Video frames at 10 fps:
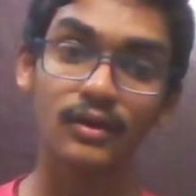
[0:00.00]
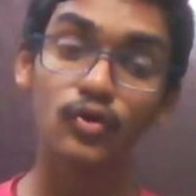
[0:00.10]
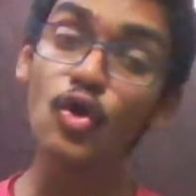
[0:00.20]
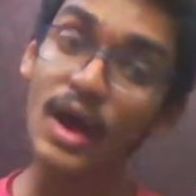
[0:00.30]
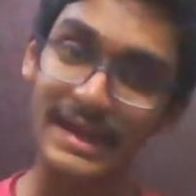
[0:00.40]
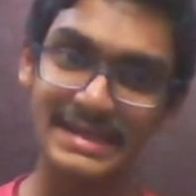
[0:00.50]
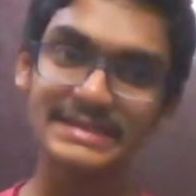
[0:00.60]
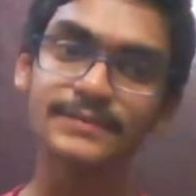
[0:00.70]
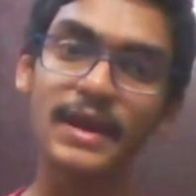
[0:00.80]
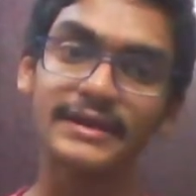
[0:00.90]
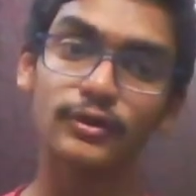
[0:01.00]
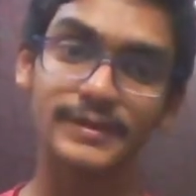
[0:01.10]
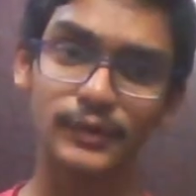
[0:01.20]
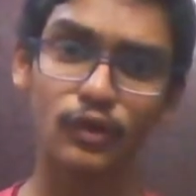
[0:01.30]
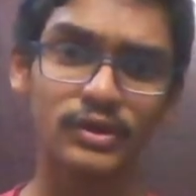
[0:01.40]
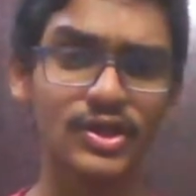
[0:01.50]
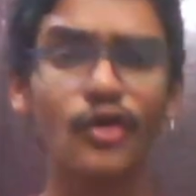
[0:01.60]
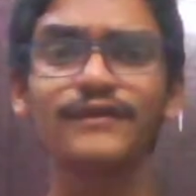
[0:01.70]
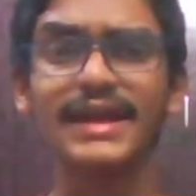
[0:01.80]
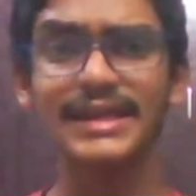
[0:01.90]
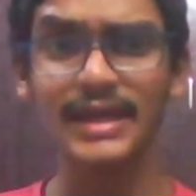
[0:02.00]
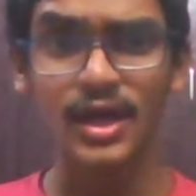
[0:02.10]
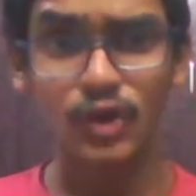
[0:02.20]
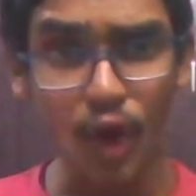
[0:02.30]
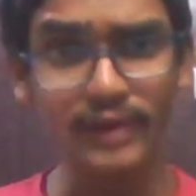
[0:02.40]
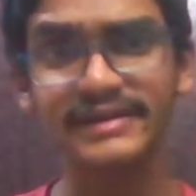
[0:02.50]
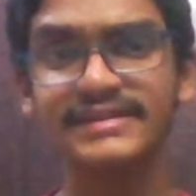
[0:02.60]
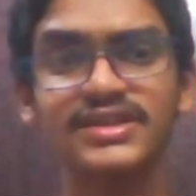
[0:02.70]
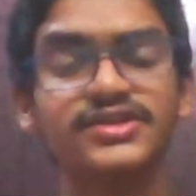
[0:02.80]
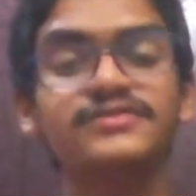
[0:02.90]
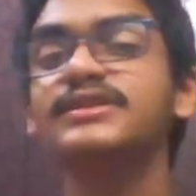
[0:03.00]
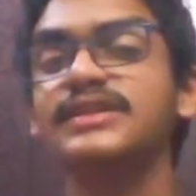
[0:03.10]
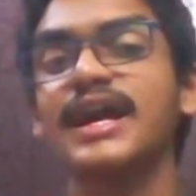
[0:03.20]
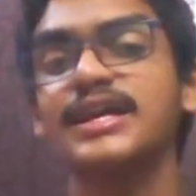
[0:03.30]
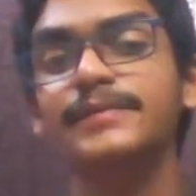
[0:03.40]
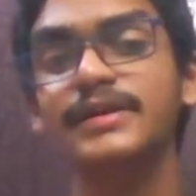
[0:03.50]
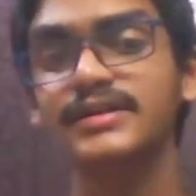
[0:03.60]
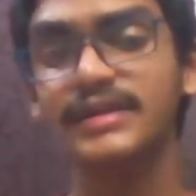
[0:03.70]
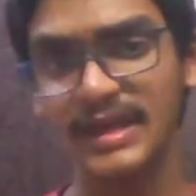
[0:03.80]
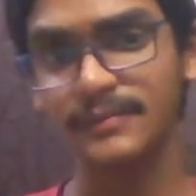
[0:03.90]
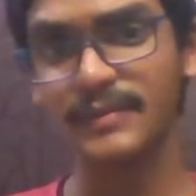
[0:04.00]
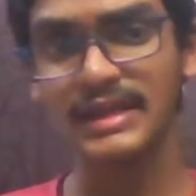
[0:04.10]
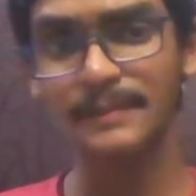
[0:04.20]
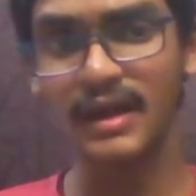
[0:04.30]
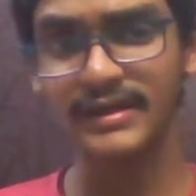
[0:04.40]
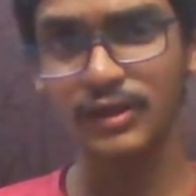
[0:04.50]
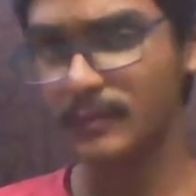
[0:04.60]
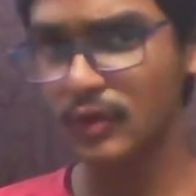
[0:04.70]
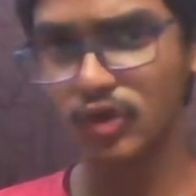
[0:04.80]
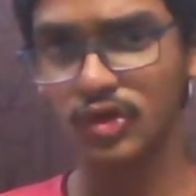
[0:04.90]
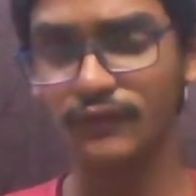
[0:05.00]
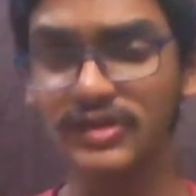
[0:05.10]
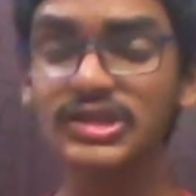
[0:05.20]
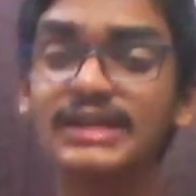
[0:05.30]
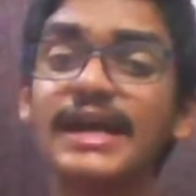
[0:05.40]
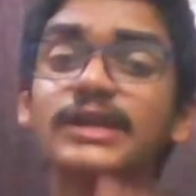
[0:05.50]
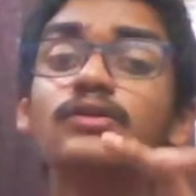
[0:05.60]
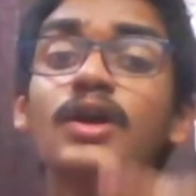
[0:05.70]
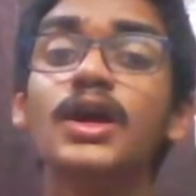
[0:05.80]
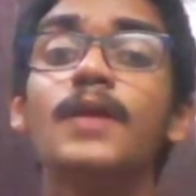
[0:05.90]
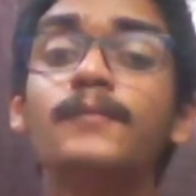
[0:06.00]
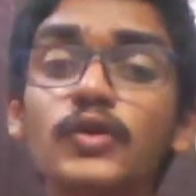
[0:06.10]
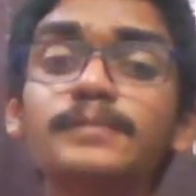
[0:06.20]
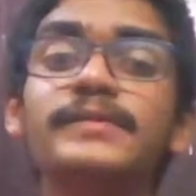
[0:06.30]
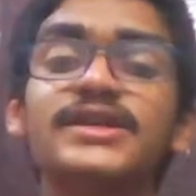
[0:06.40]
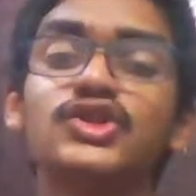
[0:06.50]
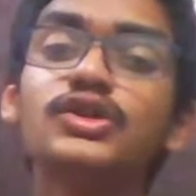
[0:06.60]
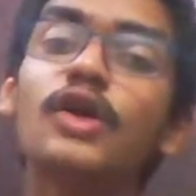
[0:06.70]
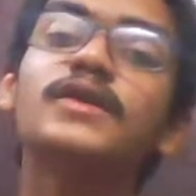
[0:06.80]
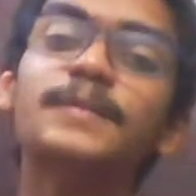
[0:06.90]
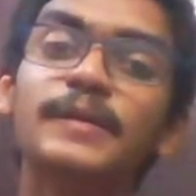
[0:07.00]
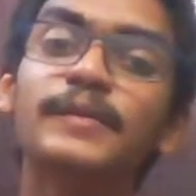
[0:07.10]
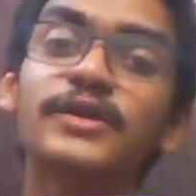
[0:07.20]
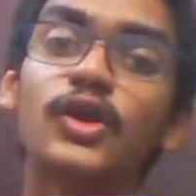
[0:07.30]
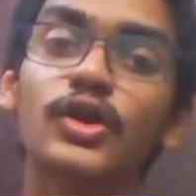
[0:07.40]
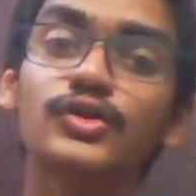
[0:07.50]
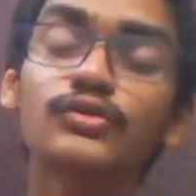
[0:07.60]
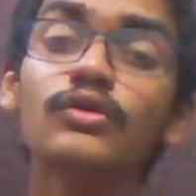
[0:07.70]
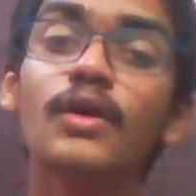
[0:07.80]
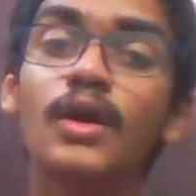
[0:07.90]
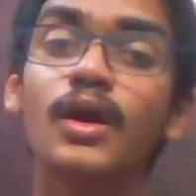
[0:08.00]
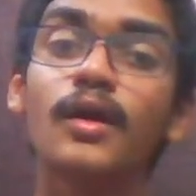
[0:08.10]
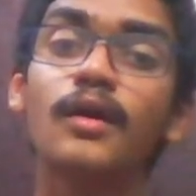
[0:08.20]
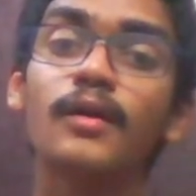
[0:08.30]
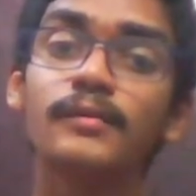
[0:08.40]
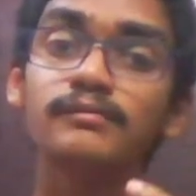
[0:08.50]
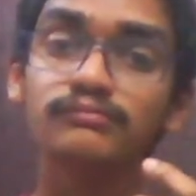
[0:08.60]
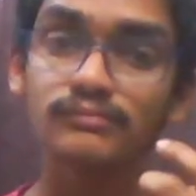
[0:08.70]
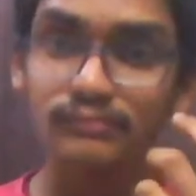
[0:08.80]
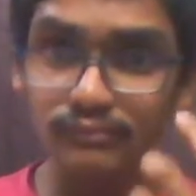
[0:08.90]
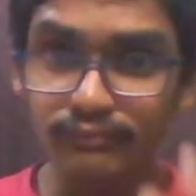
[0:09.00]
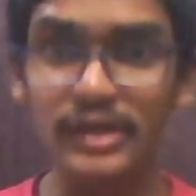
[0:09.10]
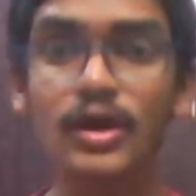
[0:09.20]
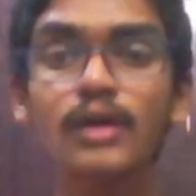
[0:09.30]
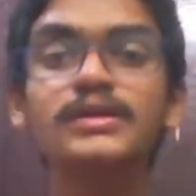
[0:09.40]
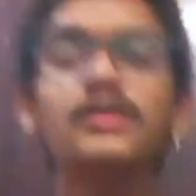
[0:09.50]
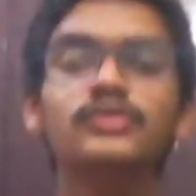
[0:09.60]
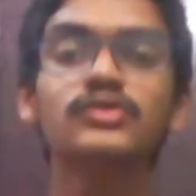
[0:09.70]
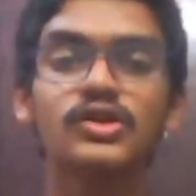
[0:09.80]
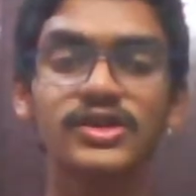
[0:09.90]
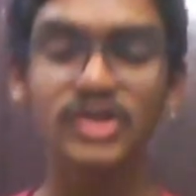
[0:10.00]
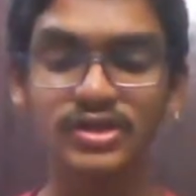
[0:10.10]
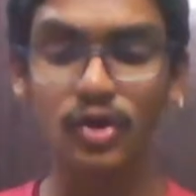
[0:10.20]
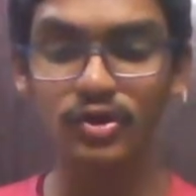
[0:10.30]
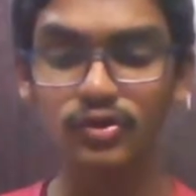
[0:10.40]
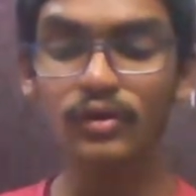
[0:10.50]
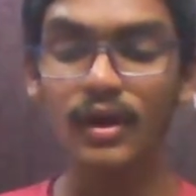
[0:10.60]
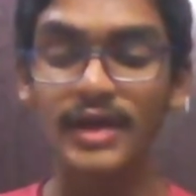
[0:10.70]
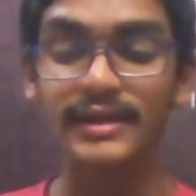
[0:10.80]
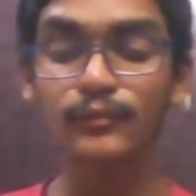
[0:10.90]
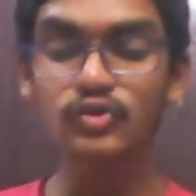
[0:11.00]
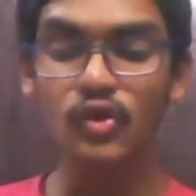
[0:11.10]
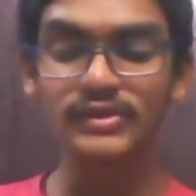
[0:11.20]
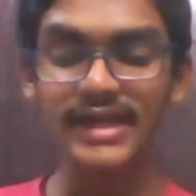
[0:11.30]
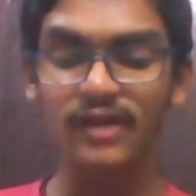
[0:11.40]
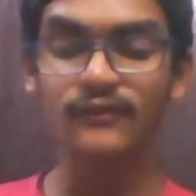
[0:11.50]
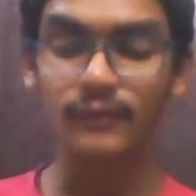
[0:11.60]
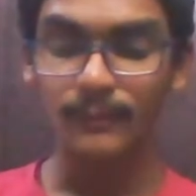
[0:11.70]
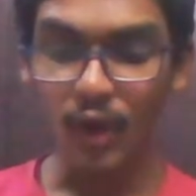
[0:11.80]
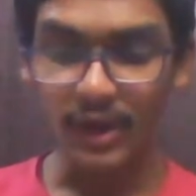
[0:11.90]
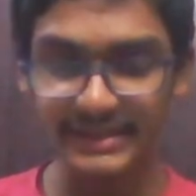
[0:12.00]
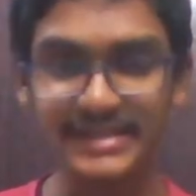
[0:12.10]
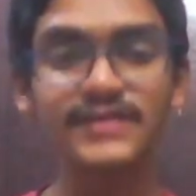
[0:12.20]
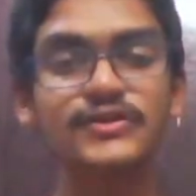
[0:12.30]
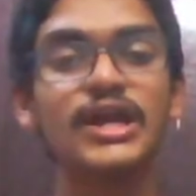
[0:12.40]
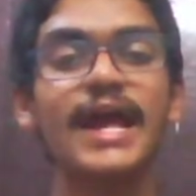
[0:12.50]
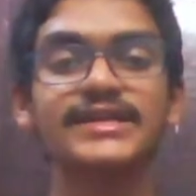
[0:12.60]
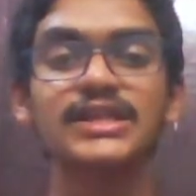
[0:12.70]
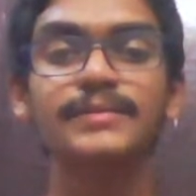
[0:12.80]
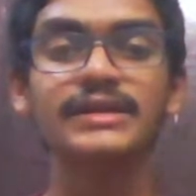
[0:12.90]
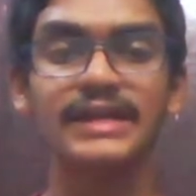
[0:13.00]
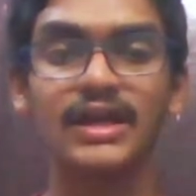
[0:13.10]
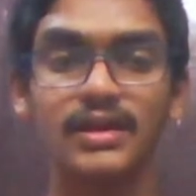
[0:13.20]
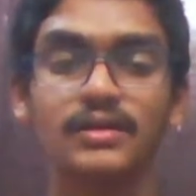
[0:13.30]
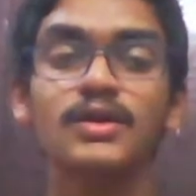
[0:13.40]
go against the party also because of any wrong decisions which are actually being taken by the party, or because of which they'll try to put pressure on the people in order to bring out the new solution, in order to remove those kind of policies which are actually being taken.